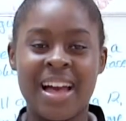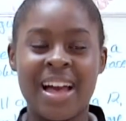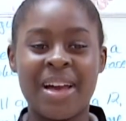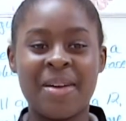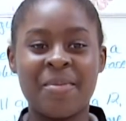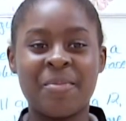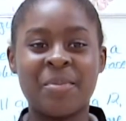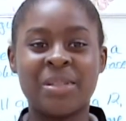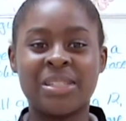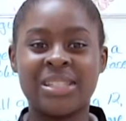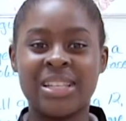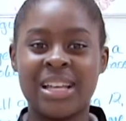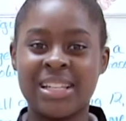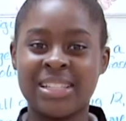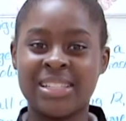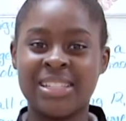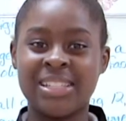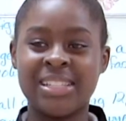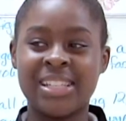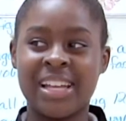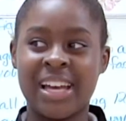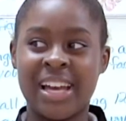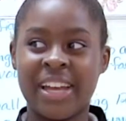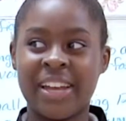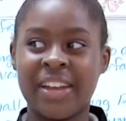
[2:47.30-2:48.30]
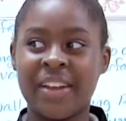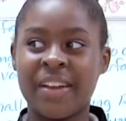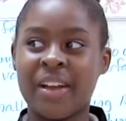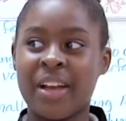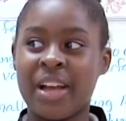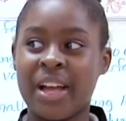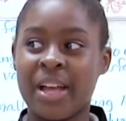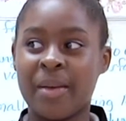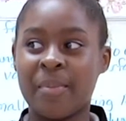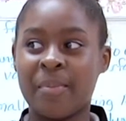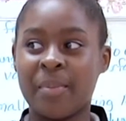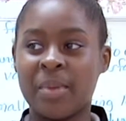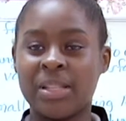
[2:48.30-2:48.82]
I'm Asanti Dyer.
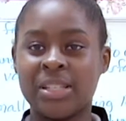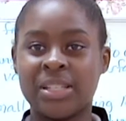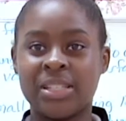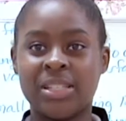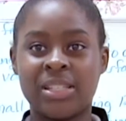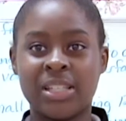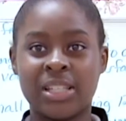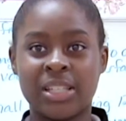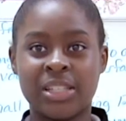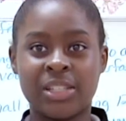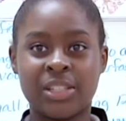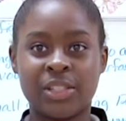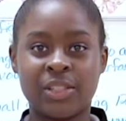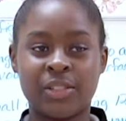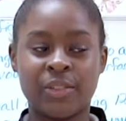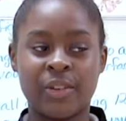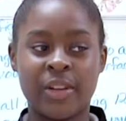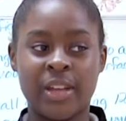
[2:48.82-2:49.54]
I'm in sixth